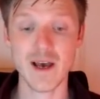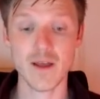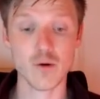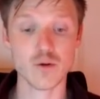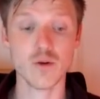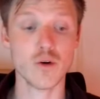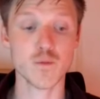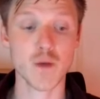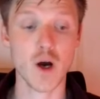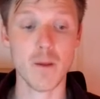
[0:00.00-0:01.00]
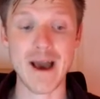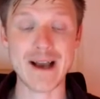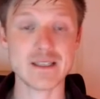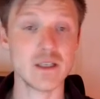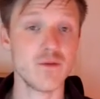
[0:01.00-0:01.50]
Those neurons become
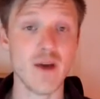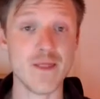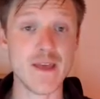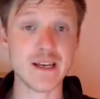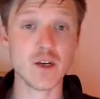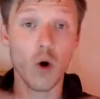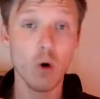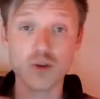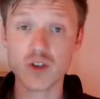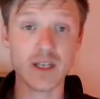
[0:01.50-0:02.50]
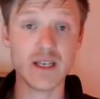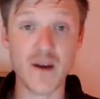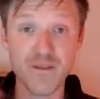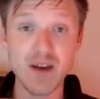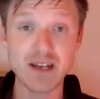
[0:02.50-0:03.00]
active and they causally
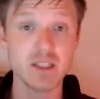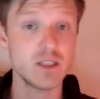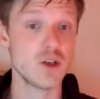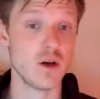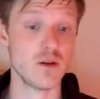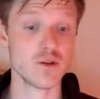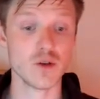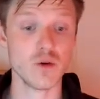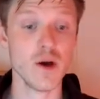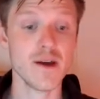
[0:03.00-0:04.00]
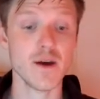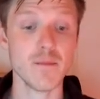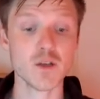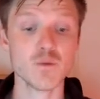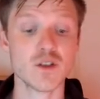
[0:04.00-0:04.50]
affect each other. So there
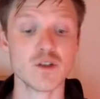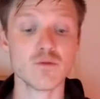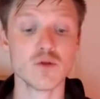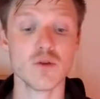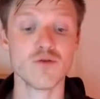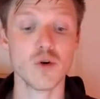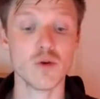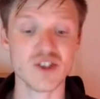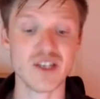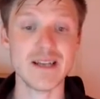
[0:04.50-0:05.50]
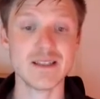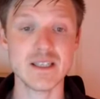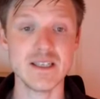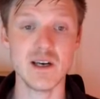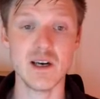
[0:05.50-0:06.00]
must be some sort of
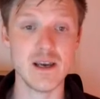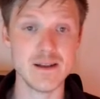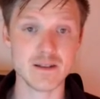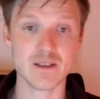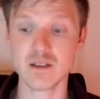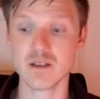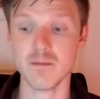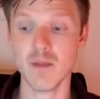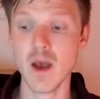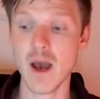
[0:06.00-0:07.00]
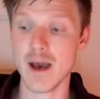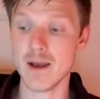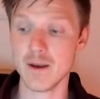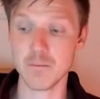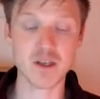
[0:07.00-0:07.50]
causality in the system. And
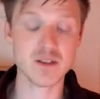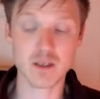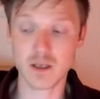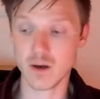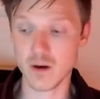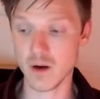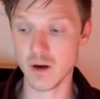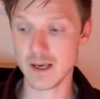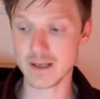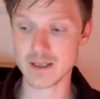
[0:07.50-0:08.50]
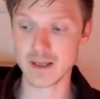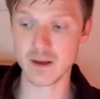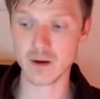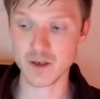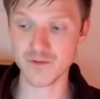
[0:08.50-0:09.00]
implicit here is that
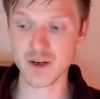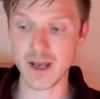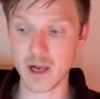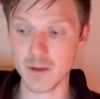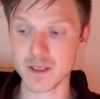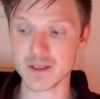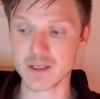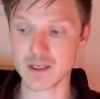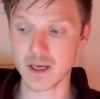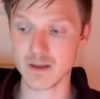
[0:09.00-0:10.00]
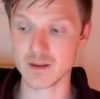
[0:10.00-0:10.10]
there are different elements in the